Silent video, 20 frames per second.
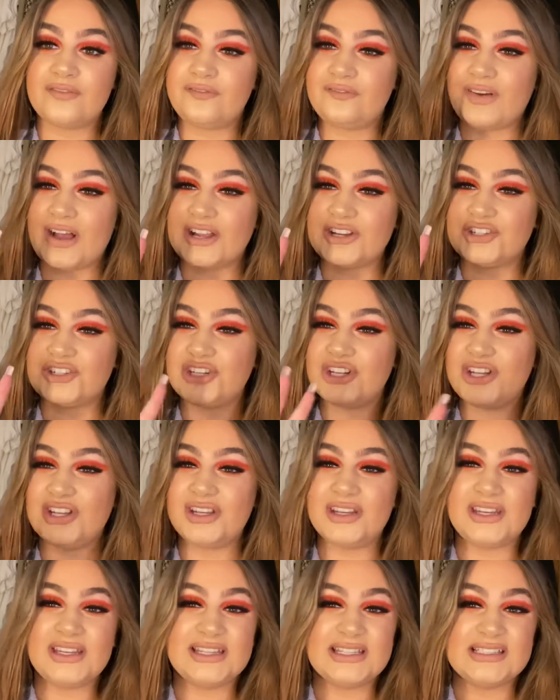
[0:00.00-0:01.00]

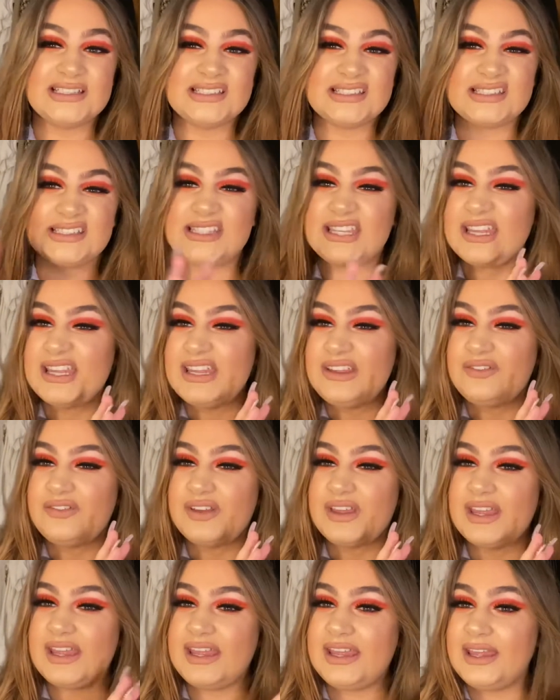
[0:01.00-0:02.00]
fashion, T
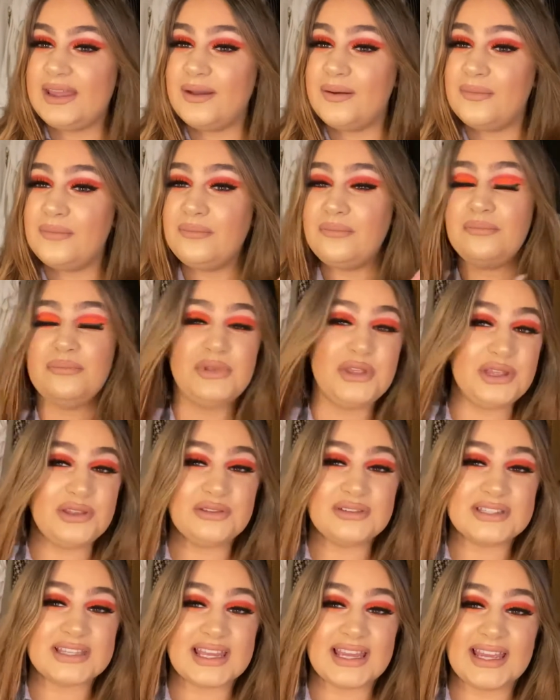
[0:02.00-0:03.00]
V,
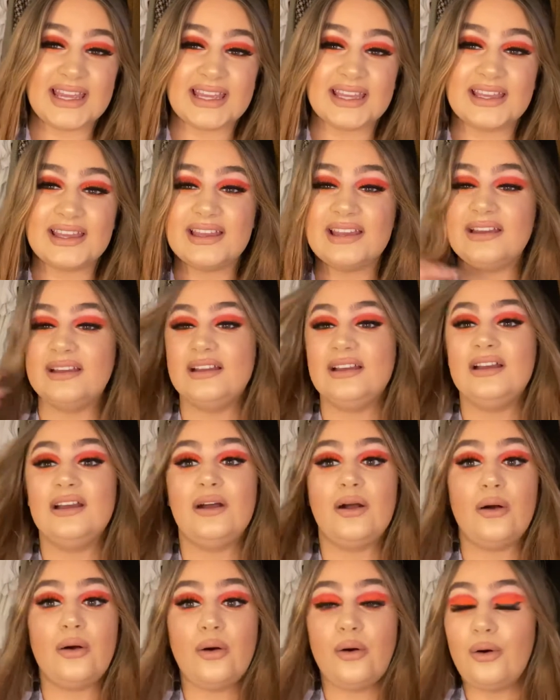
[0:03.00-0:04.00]
music,
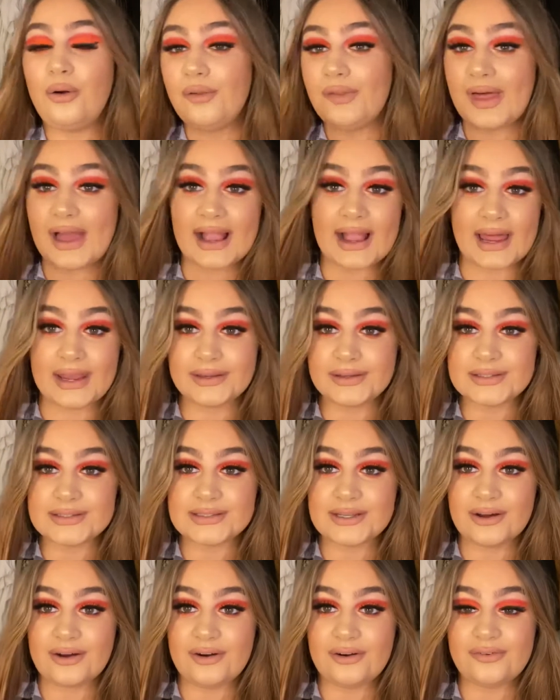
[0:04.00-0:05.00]
all that kind of
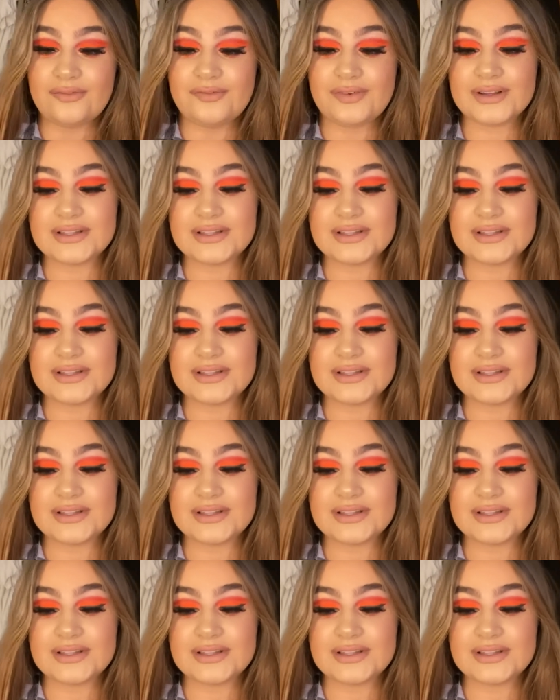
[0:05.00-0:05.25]
stuff.